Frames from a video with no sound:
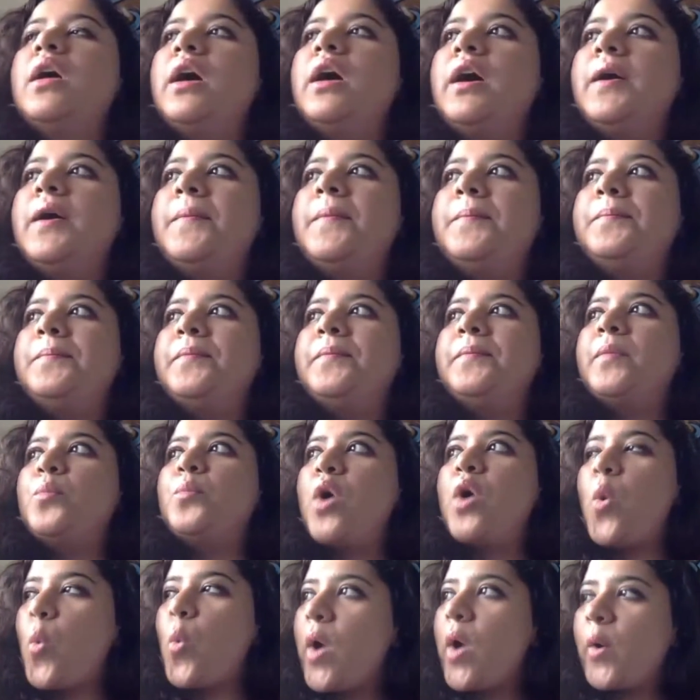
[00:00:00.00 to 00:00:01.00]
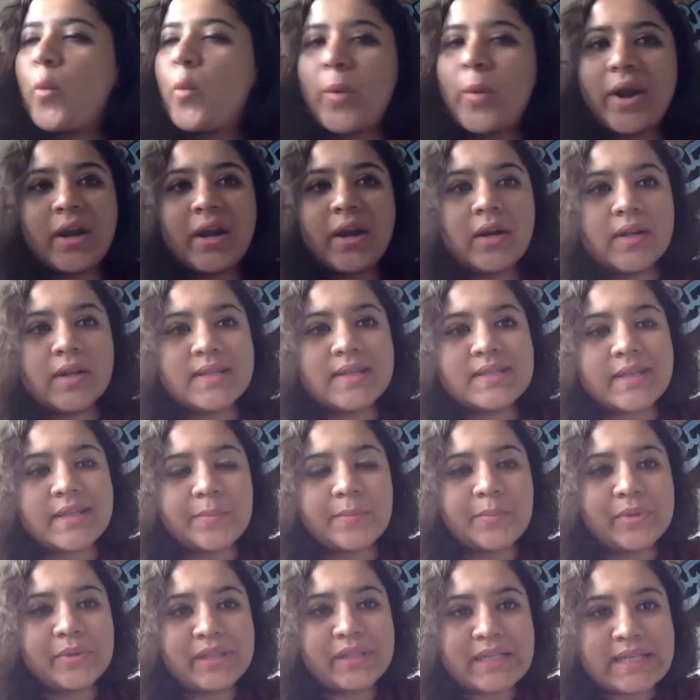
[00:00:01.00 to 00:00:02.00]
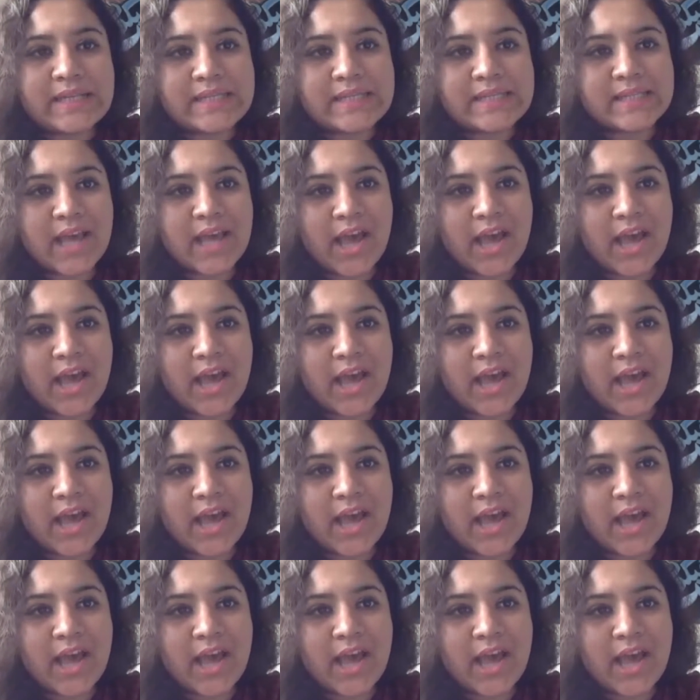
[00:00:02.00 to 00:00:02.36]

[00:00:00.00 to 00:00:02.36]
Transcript: awareness in police